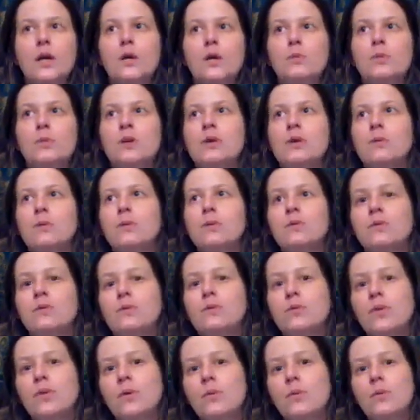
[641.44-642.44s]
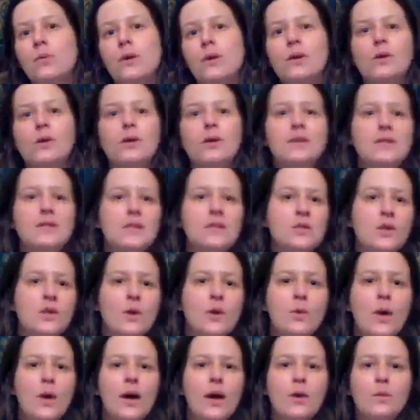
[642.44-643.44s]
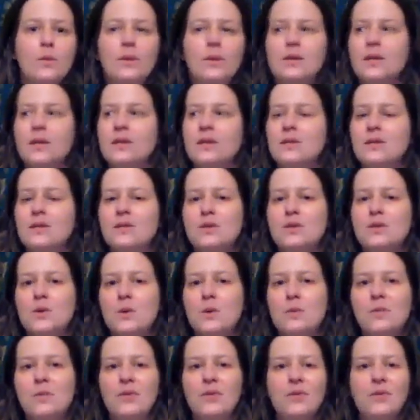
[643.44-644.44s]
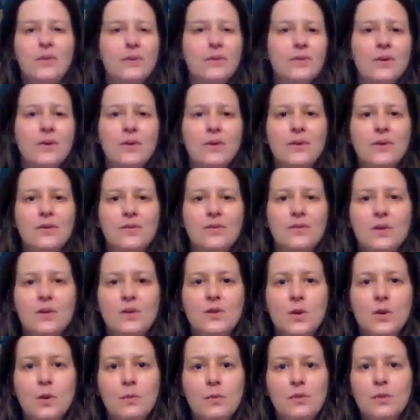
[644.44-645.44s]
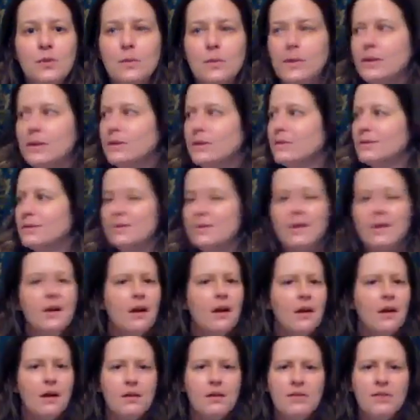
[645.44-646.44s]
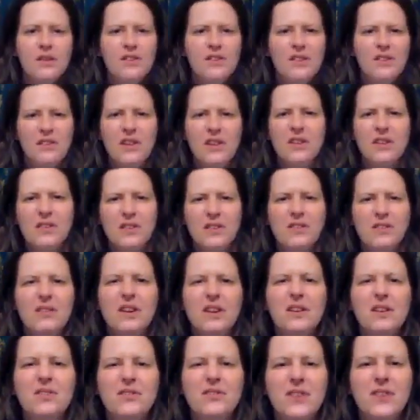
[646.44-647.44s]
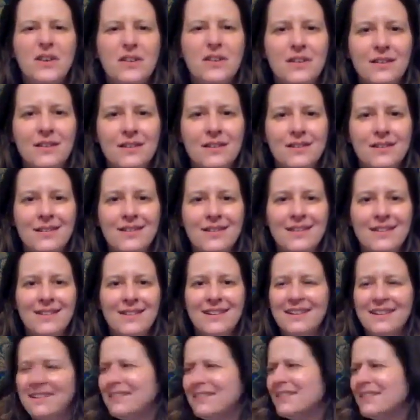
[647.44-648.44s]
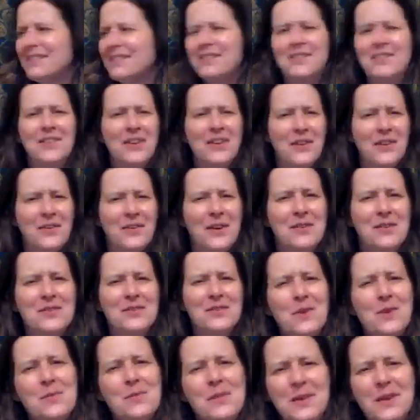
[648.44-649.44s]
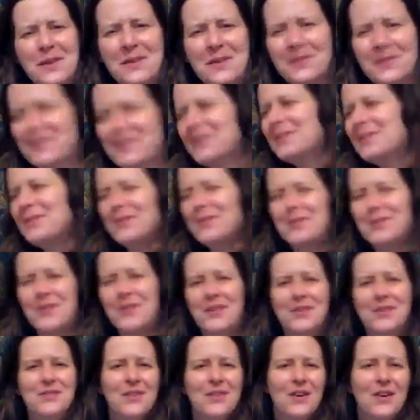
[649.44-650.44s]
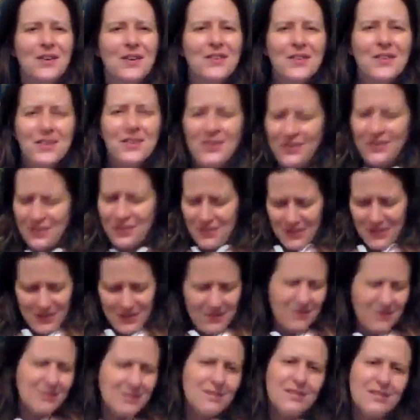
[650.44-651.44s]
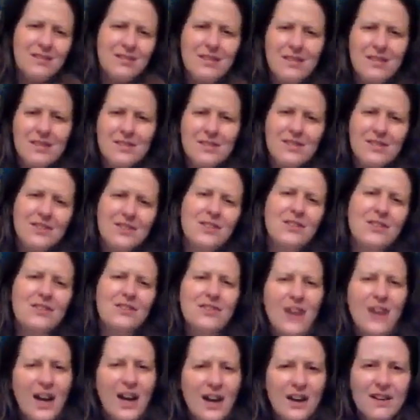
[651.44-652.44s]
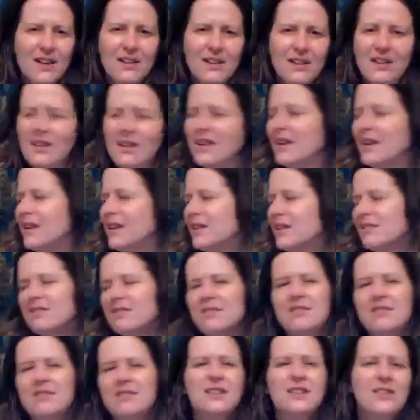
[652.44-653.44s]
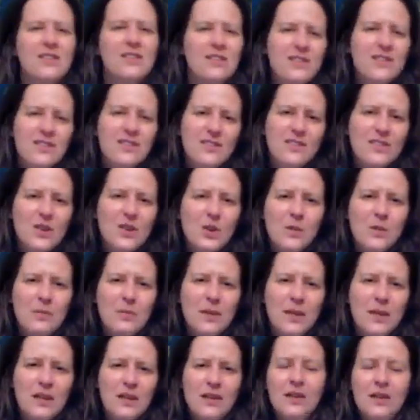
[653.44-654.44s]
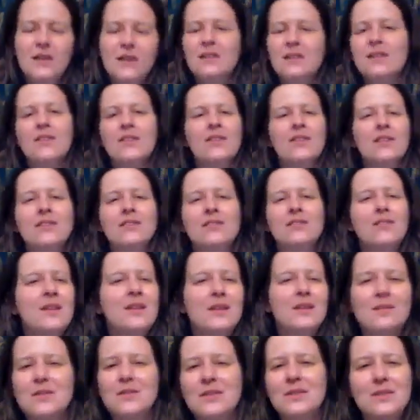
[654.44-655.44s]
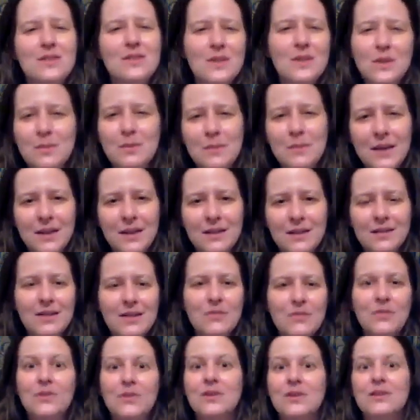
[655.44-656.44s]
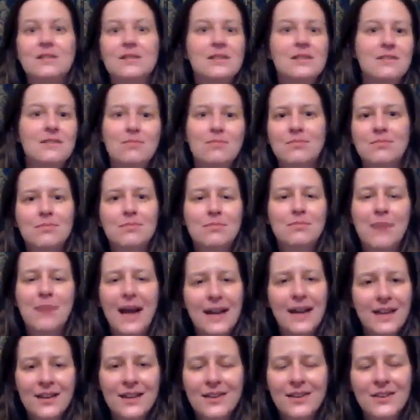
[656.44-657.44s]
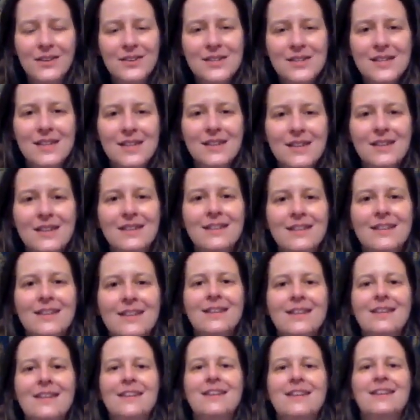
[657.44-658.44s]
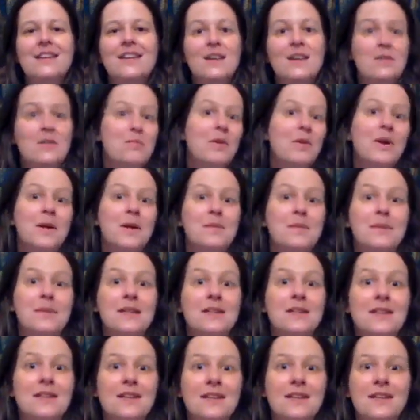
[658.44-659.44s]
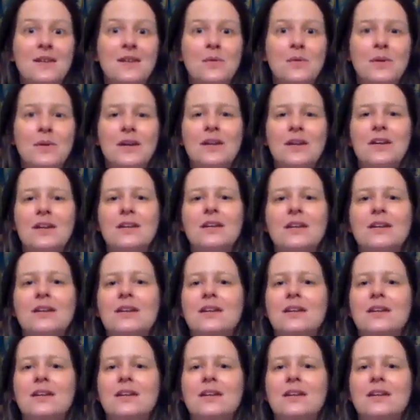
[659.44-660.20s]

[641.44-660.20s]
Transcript: But it was that when I did go out, we'd go to the shops and I'd try on a few tops. And I'm like, this is actually really fun. I used to go out shopping and this was no fun. I used to be like, oh, I look too fat. Oh, it doesn't suit me. Nothing seemed to suit me except for a baggy hoodie, in my opinion, anyway.